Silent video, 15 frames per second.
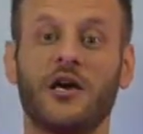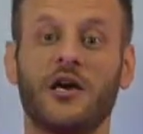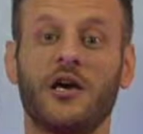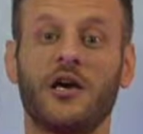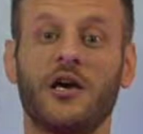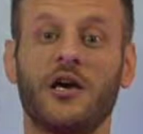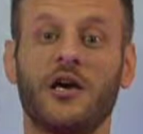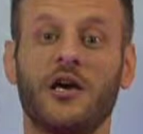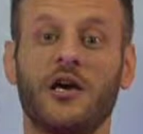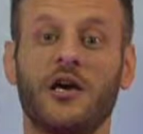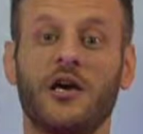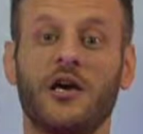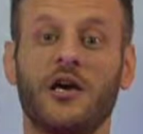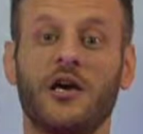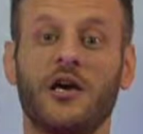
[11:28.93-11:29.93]
We stand
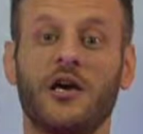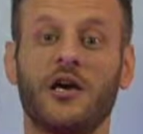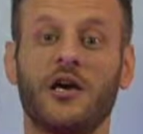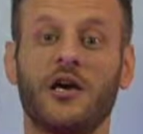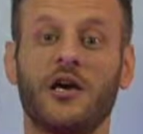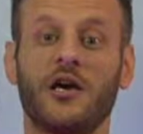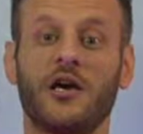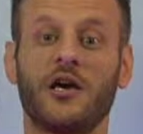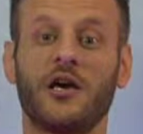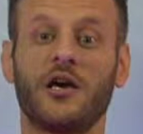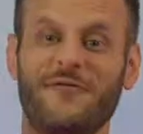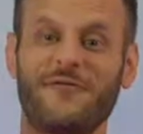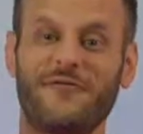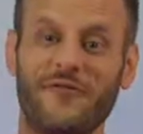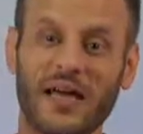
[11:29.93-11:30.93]
our ground and
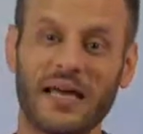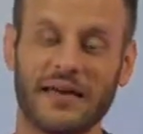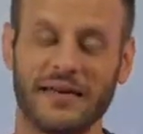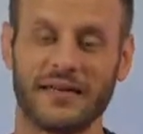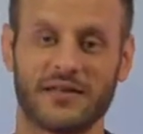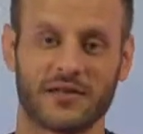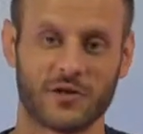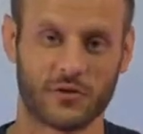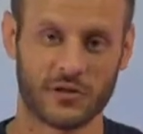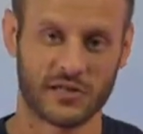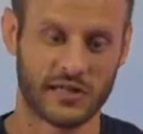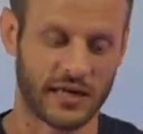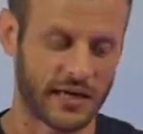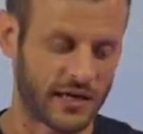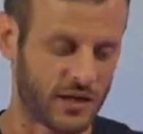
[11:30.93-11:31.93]
defend
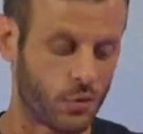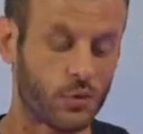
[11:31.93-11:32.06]
Christianity.